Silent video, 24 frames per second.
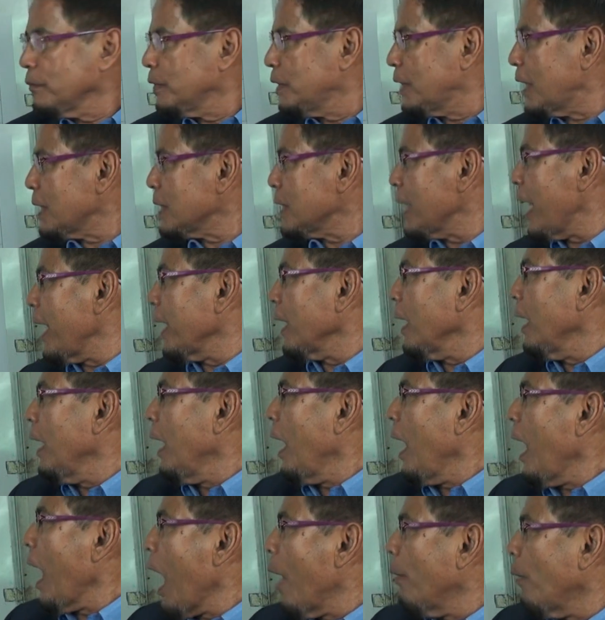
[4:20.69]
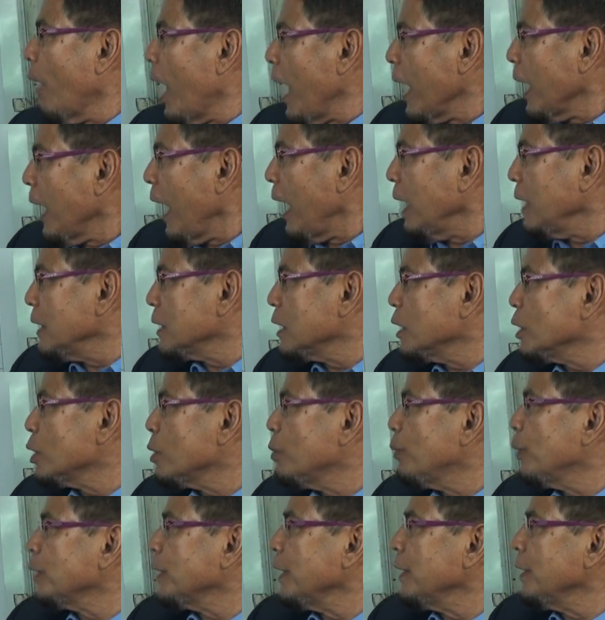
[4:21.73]
Just like our akal is a
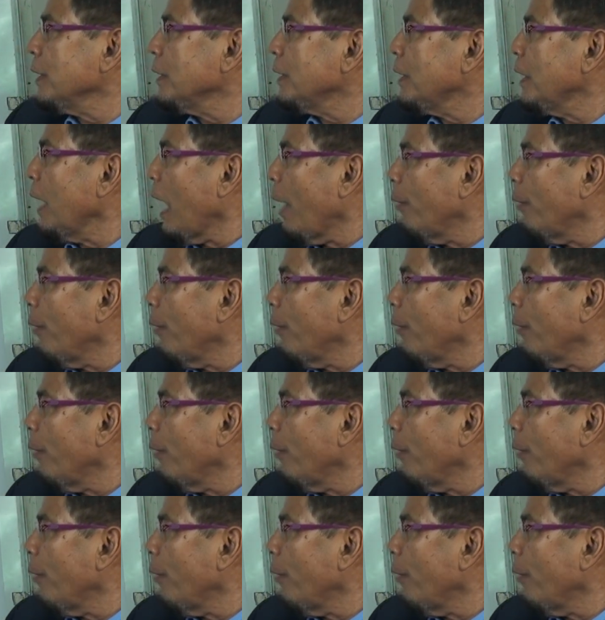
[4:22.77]
spiritual entity,